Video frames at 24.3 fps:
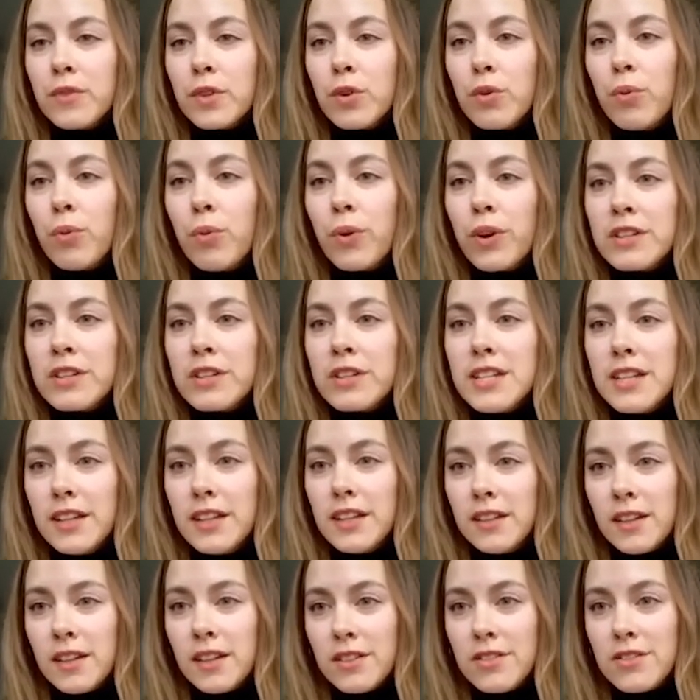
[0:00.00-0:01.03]

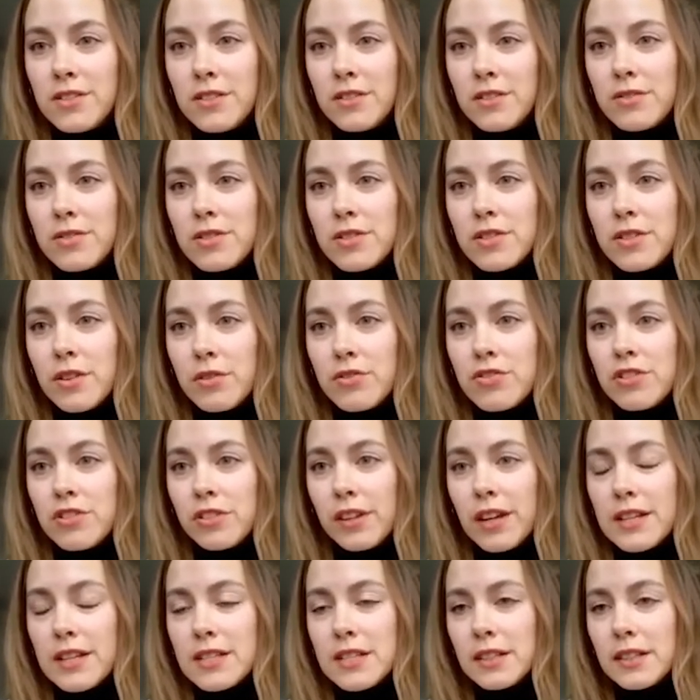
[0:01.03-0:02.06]
quarantine-induced
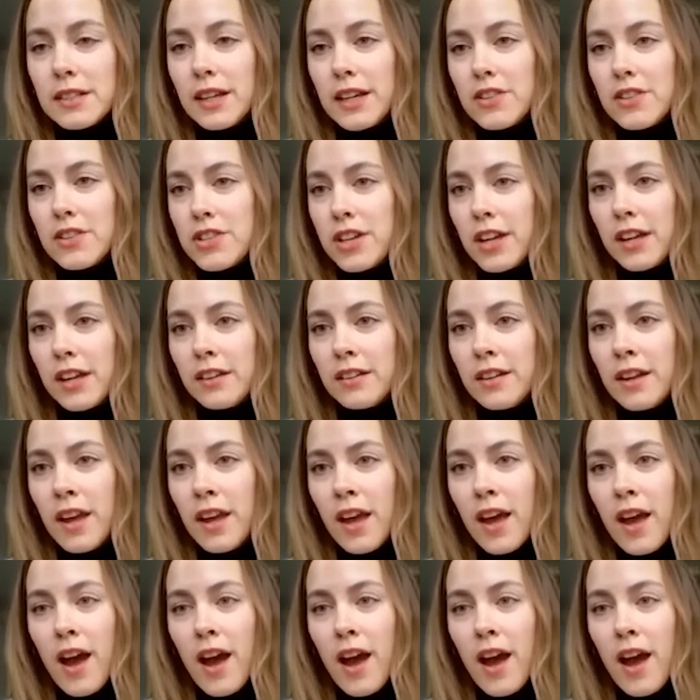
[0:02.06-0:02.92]
social isolation.